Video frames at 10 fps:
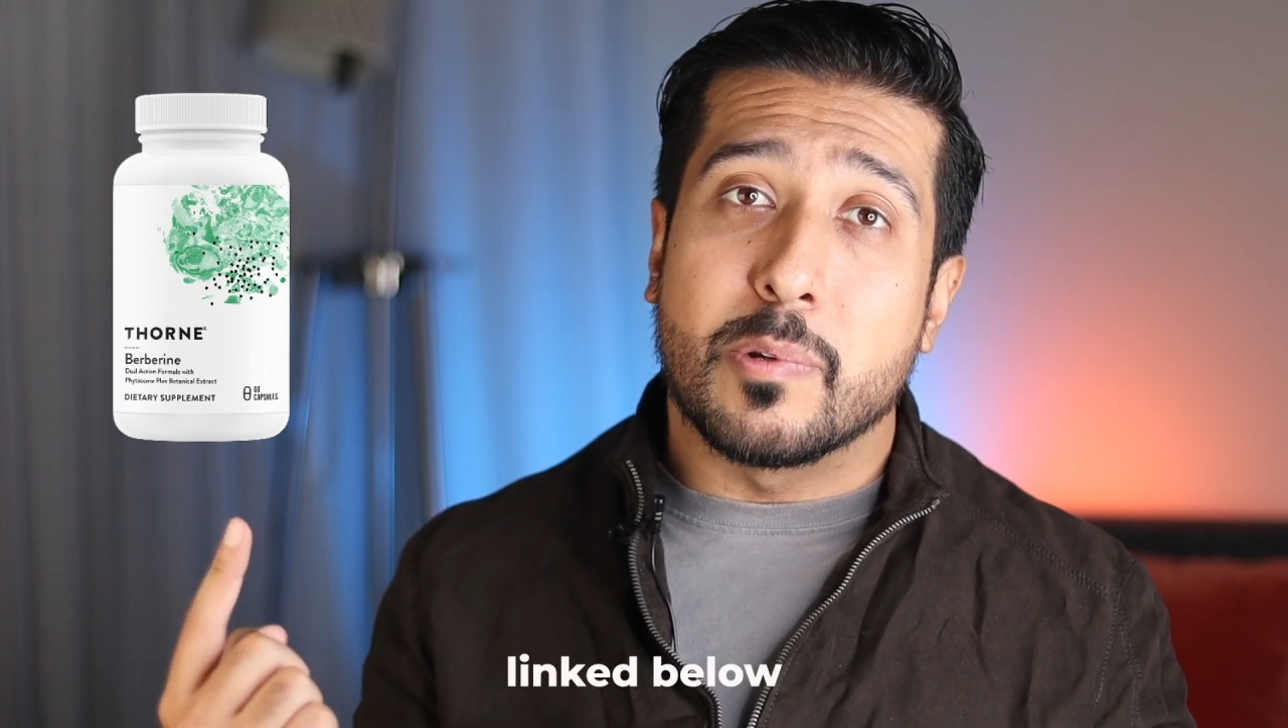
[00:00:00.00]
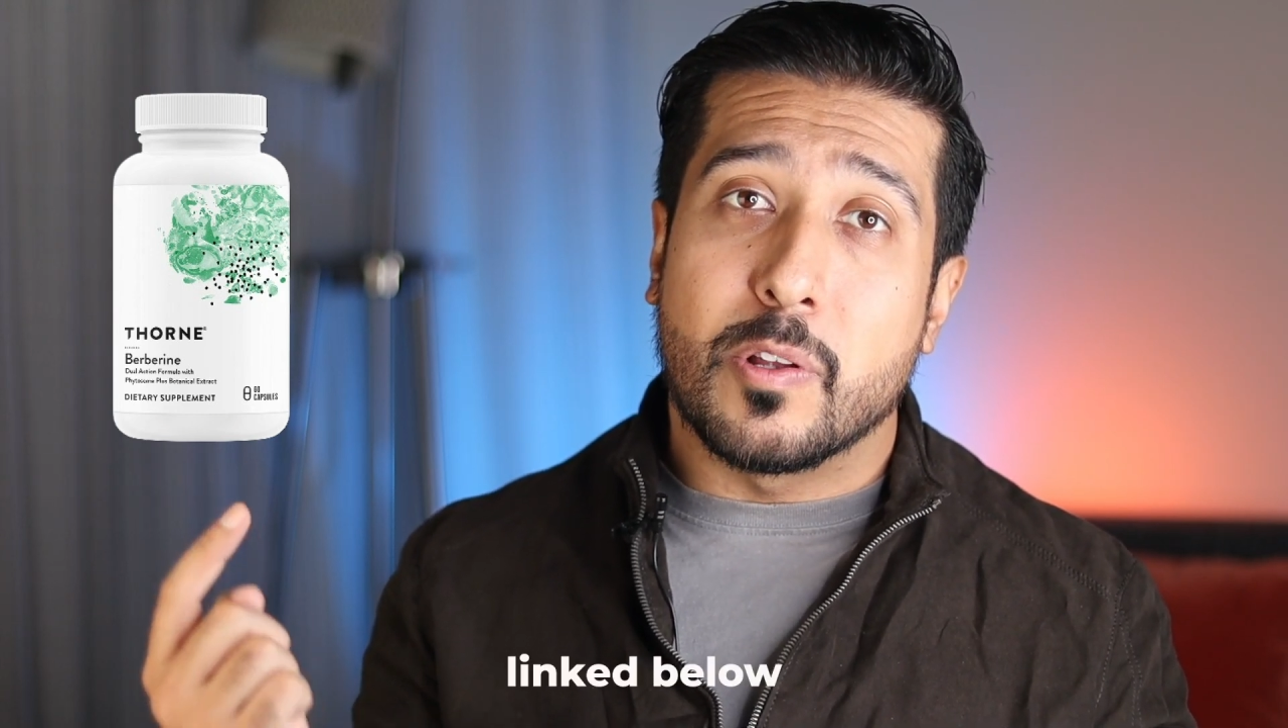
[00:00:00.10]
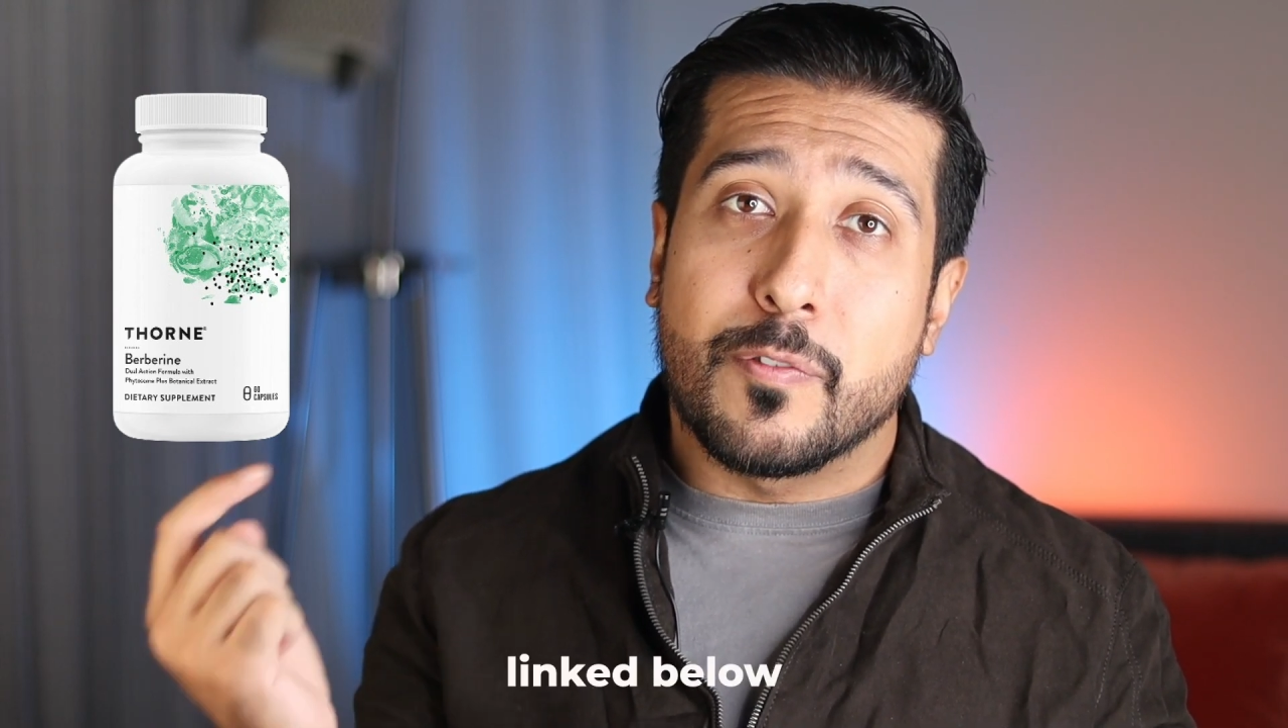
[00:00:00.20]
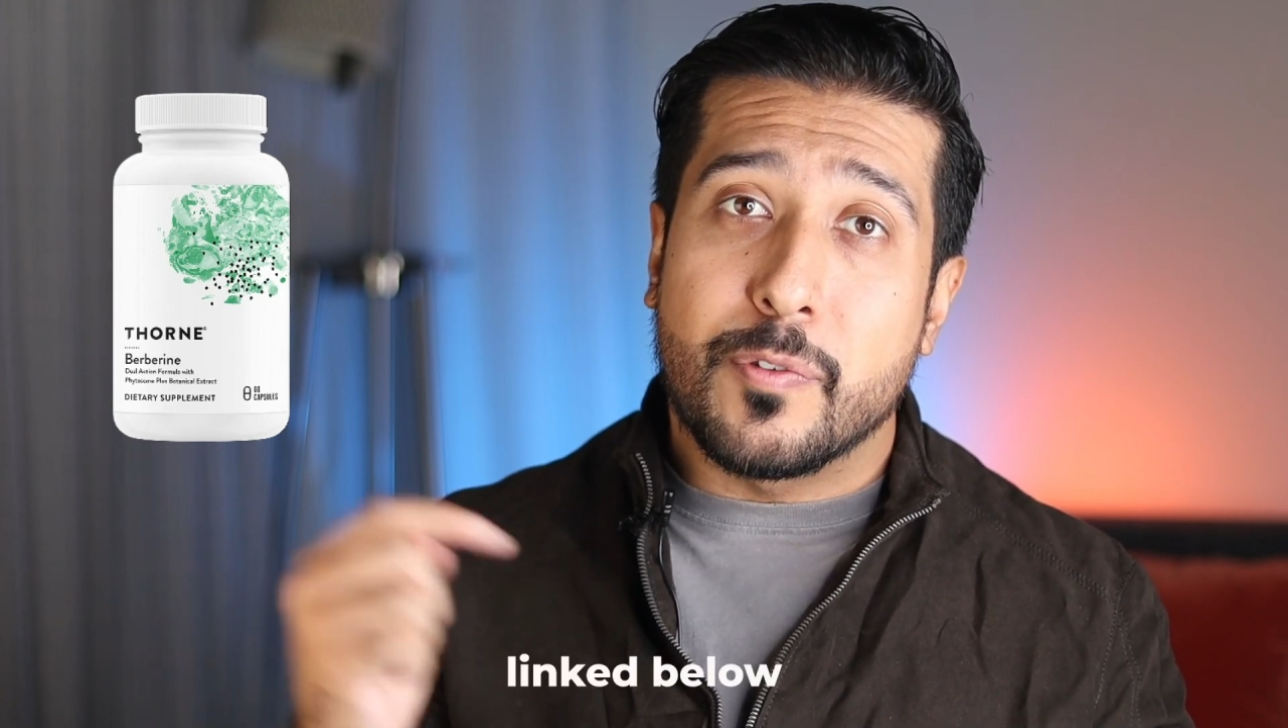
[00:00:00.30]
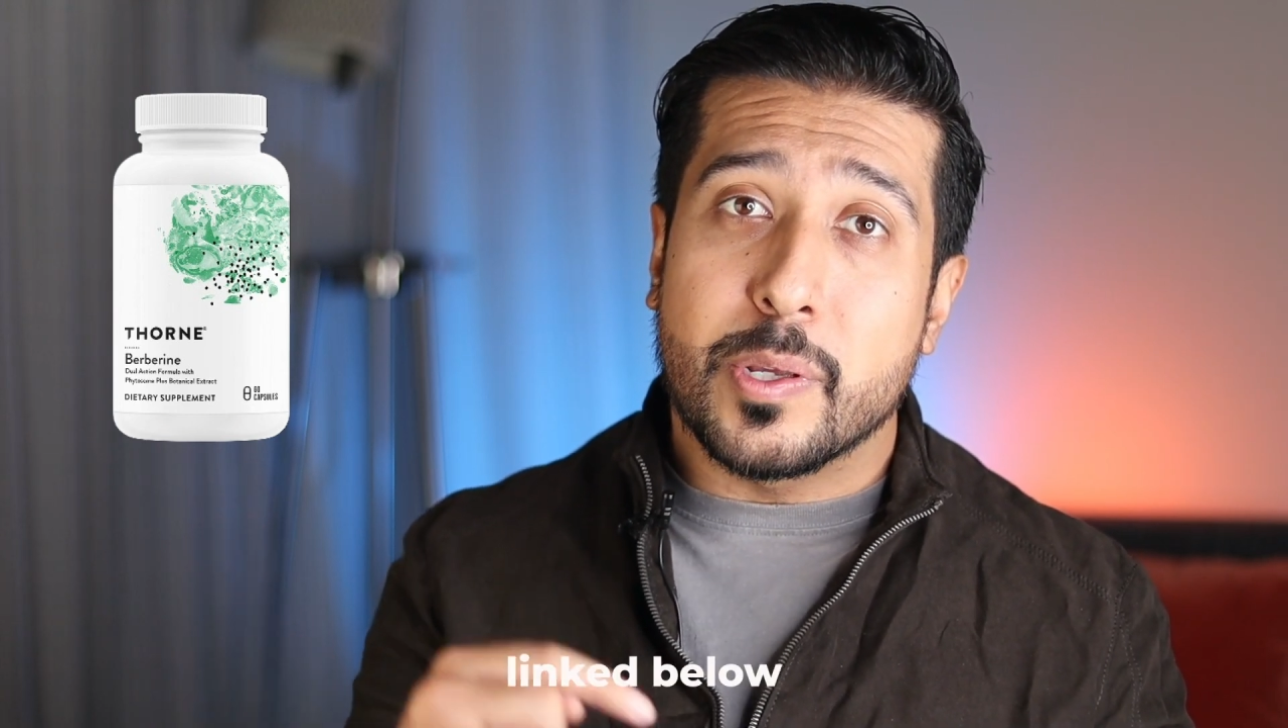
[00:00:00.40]

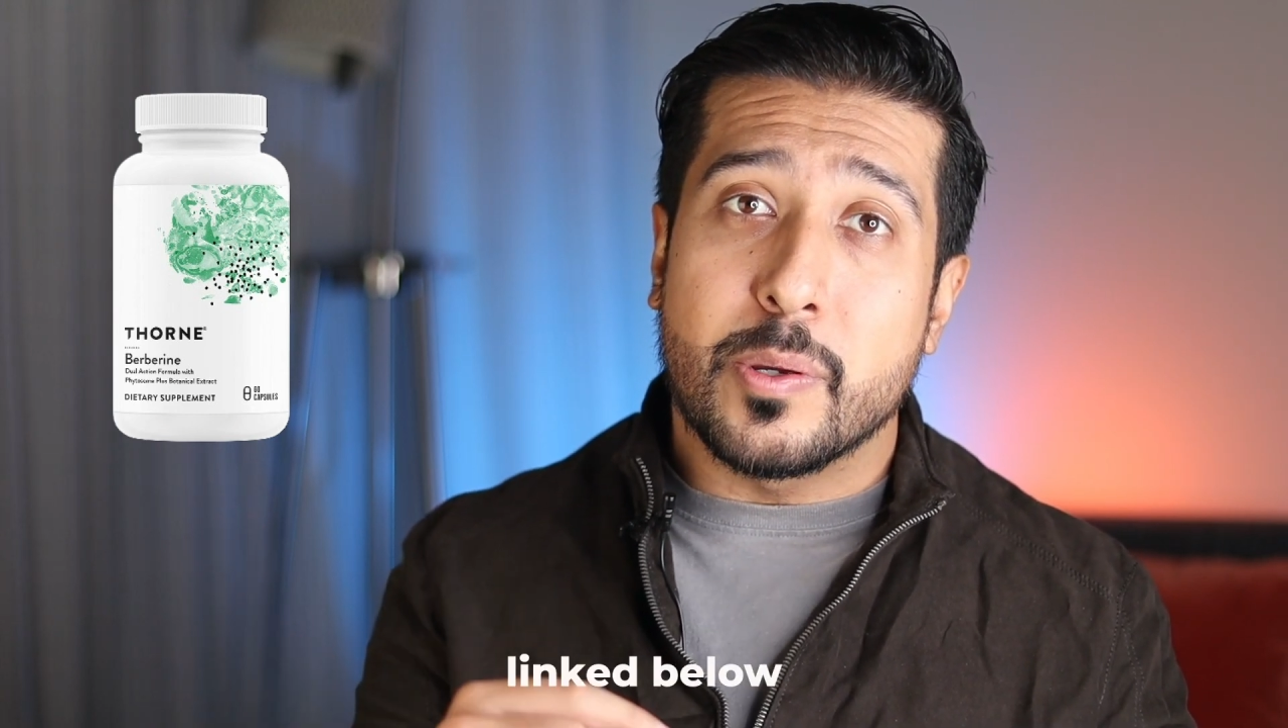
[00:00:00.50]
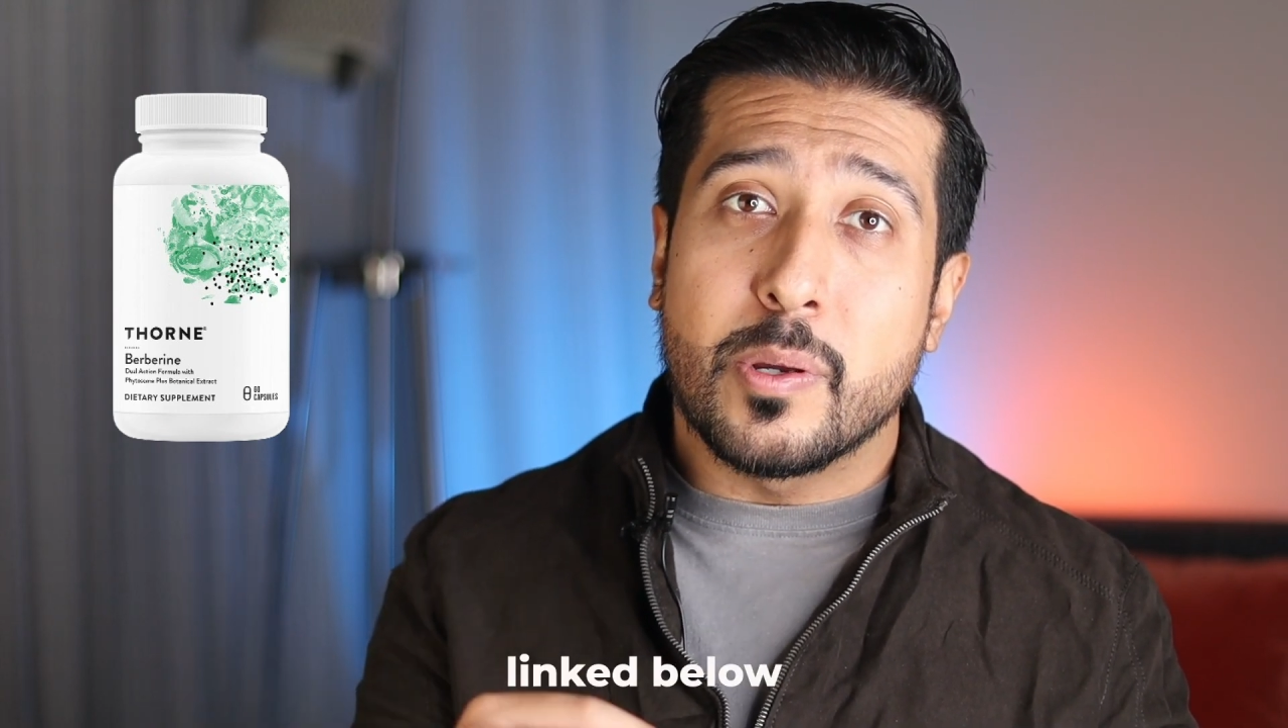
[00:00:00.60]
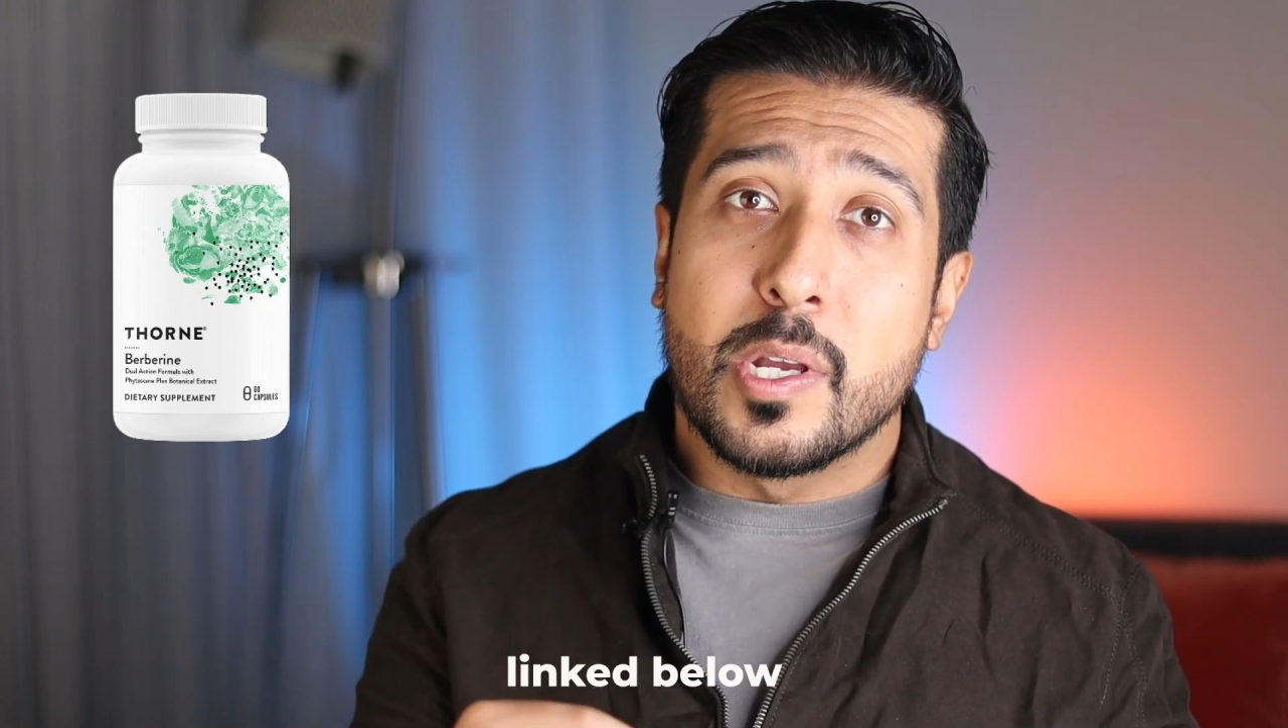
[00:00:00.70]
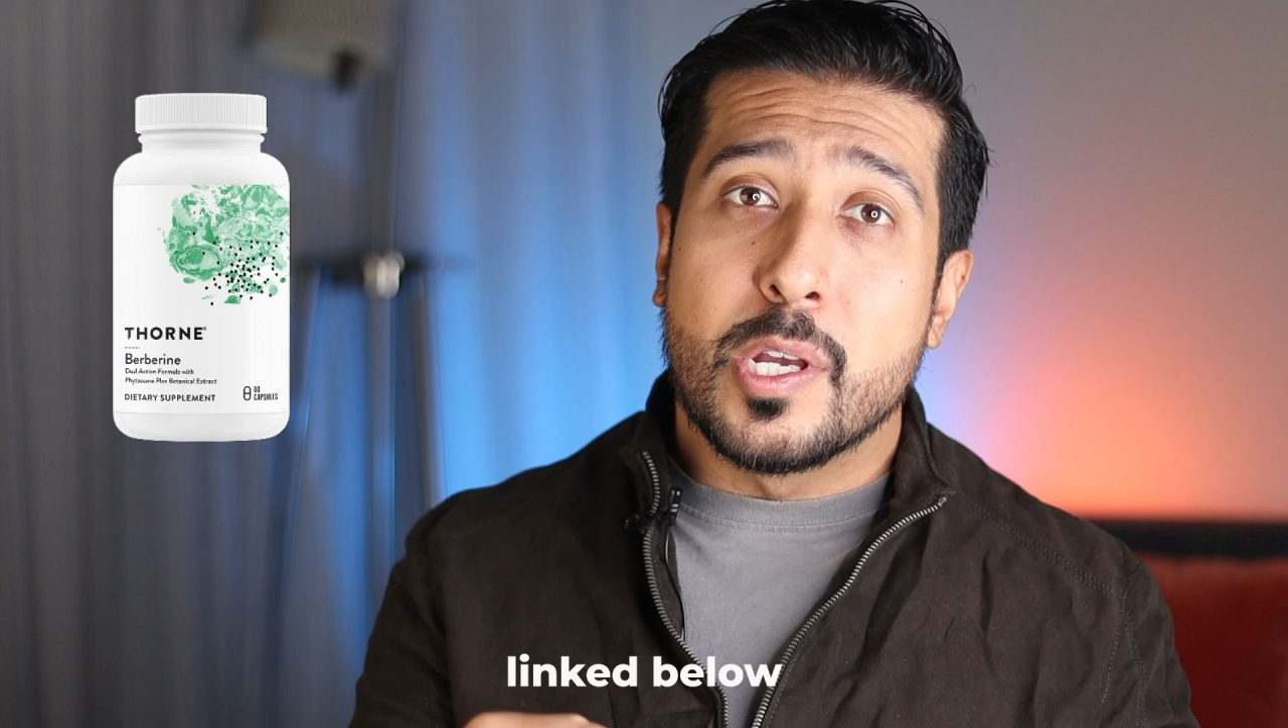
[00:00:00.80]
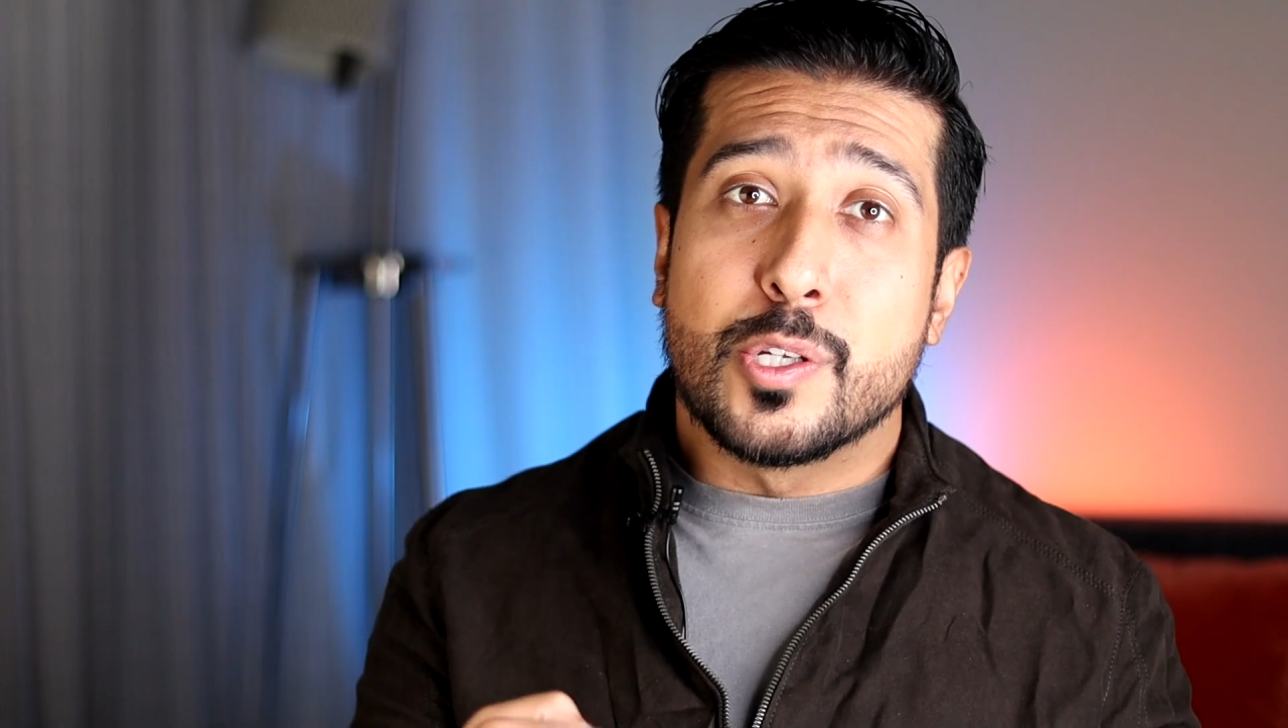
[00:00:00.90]
below for you